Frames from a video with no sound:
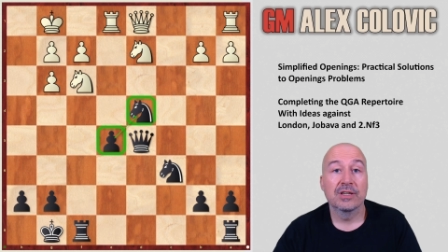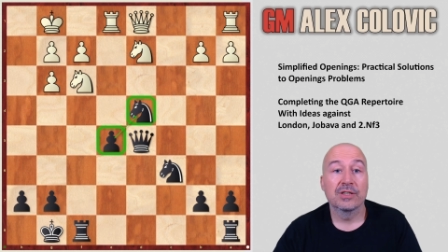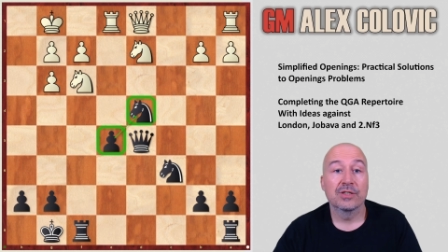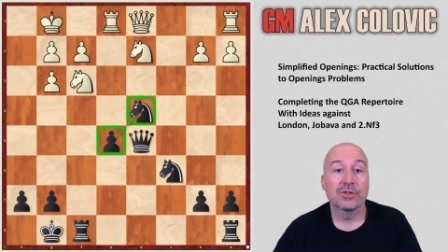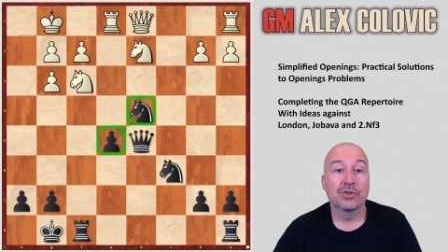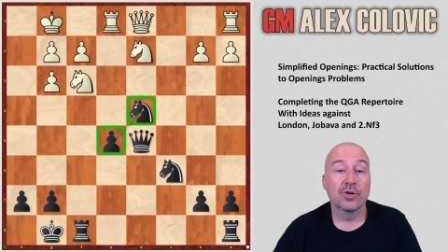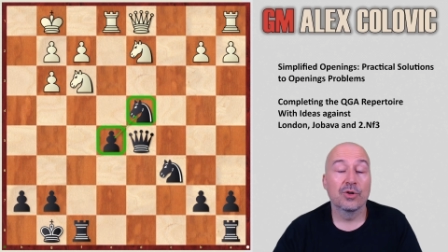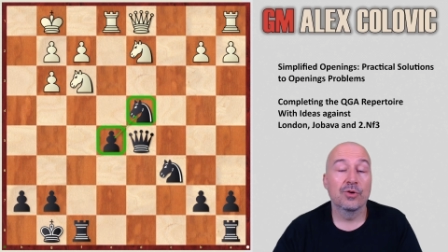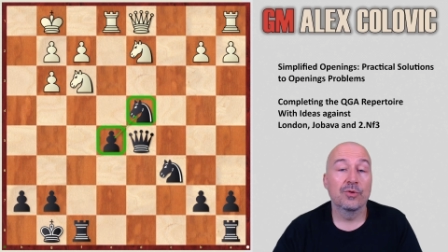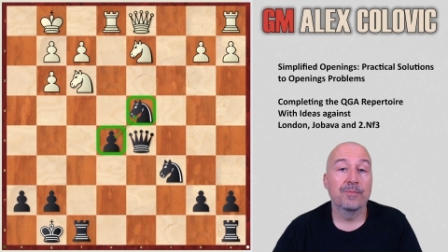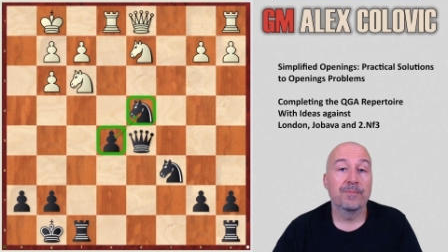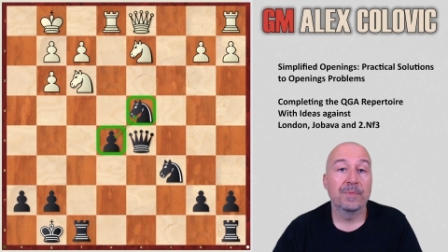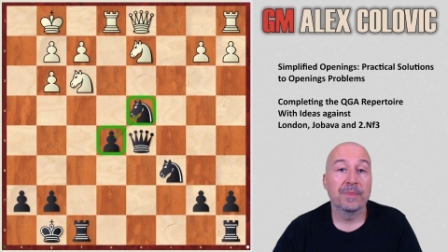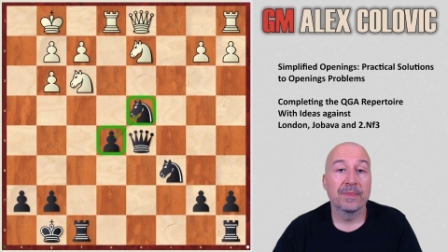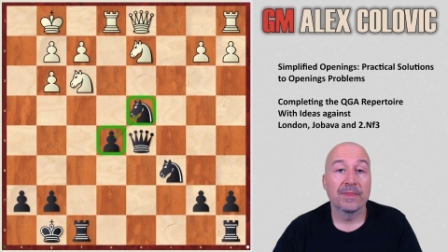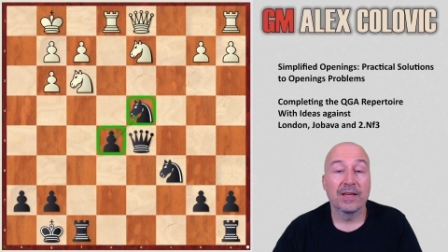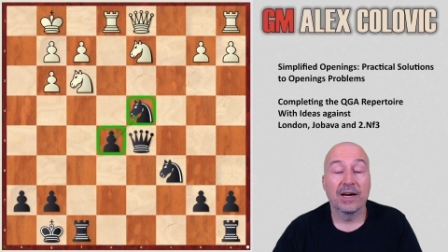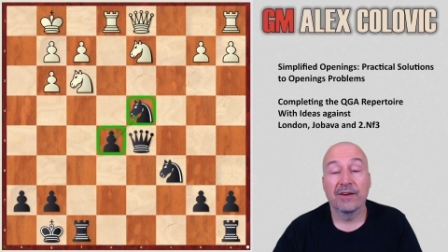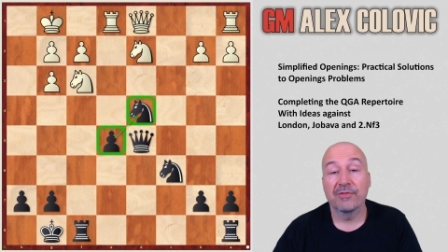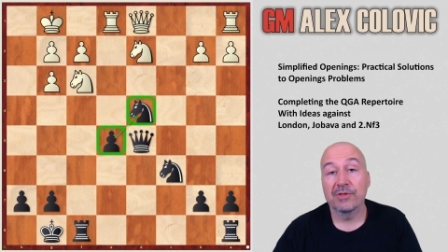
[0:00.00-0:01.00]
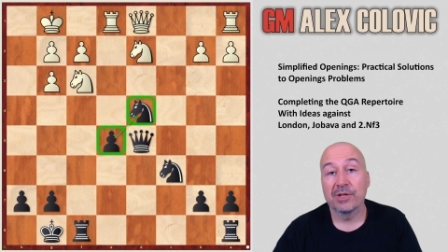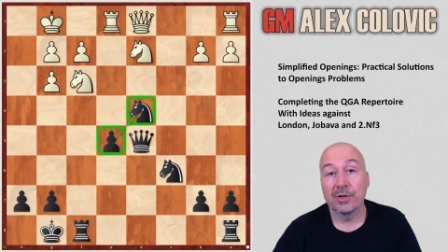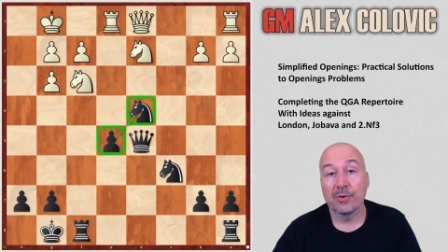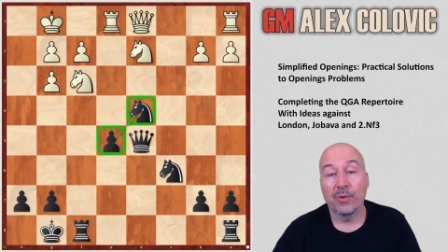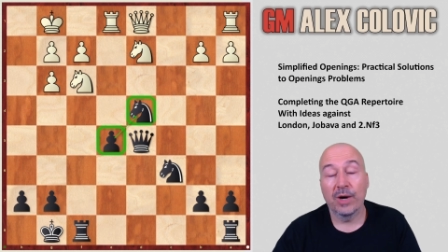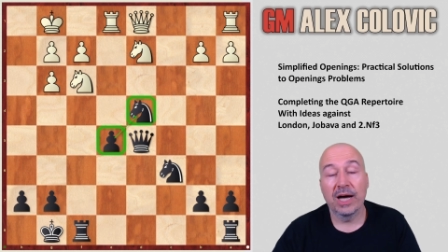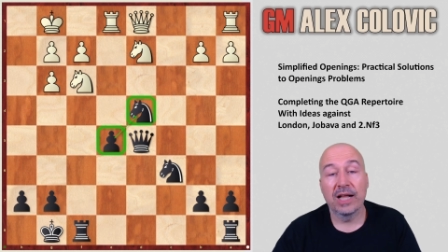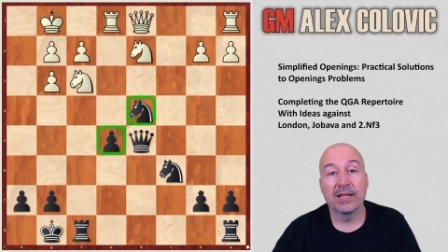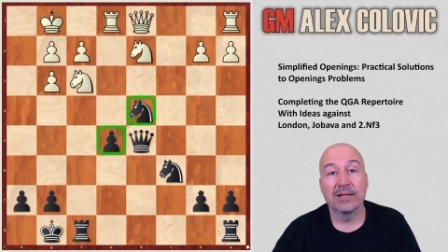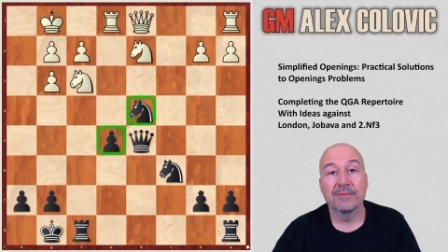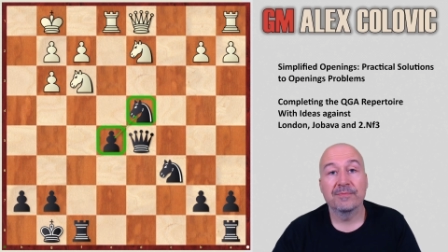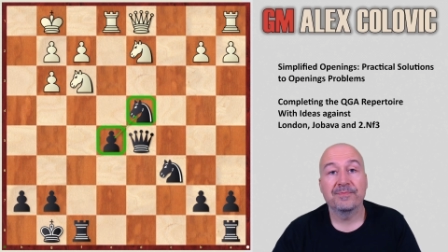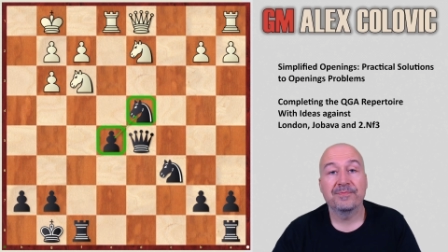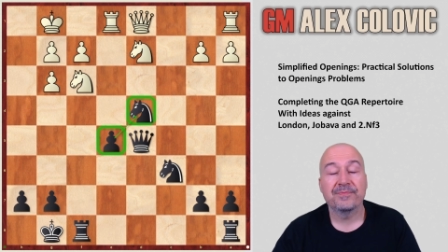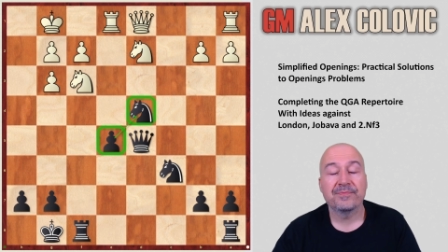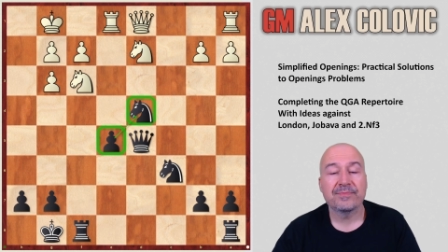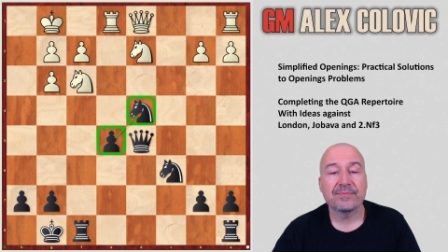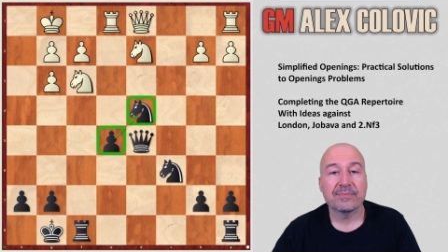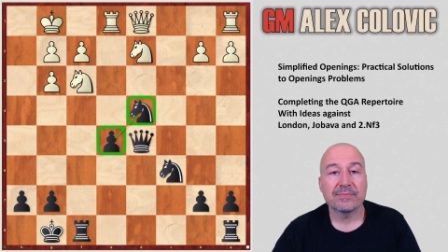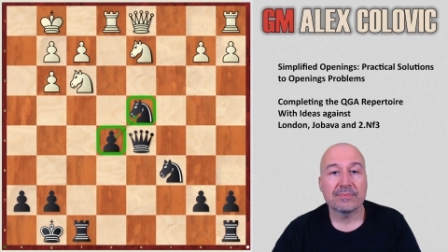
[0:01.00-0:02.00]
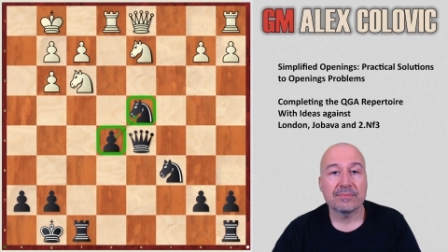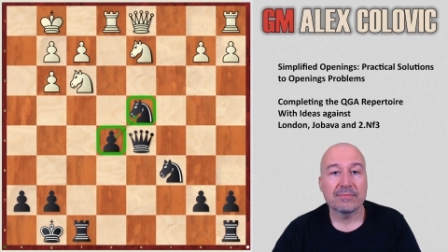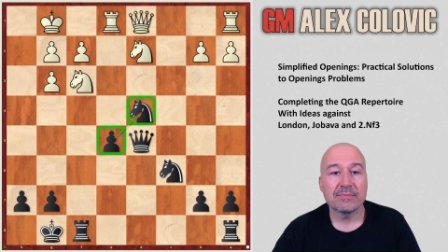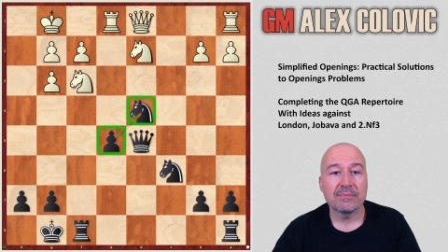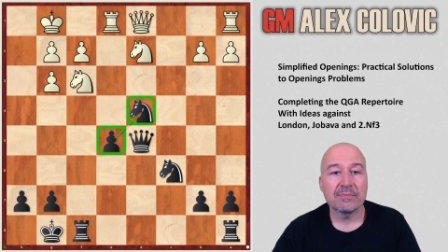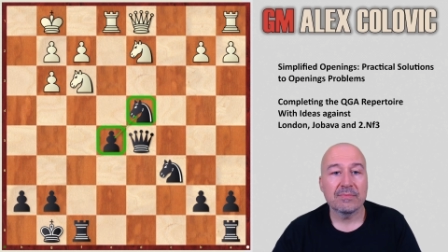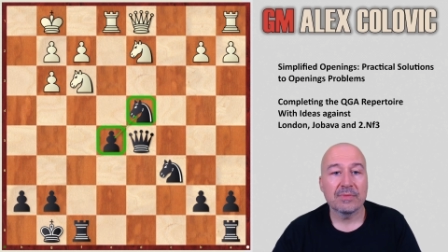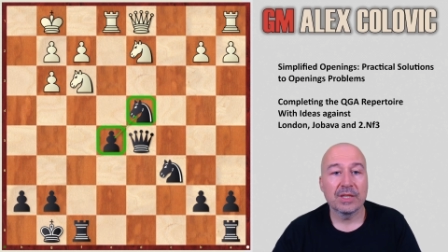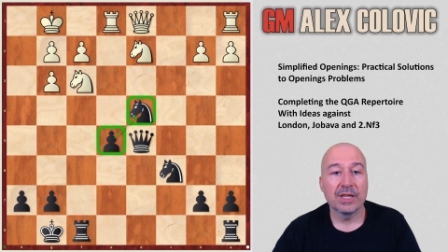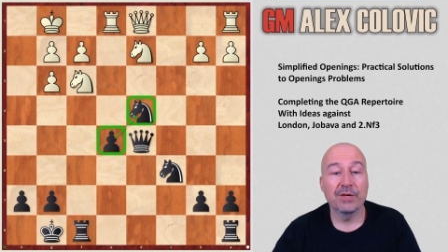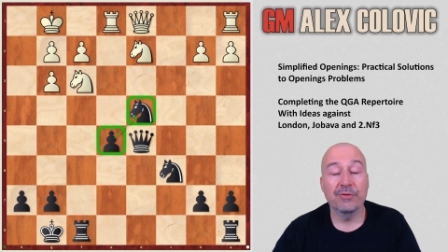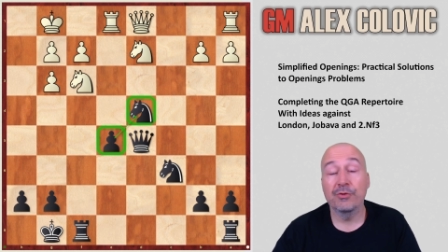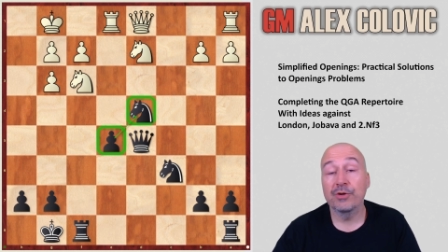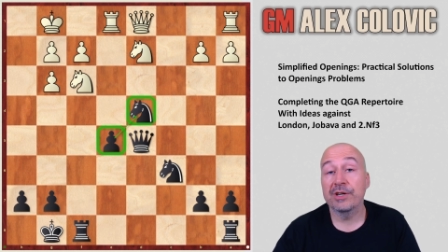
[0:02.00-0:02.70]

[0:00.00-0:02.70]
So after a while, if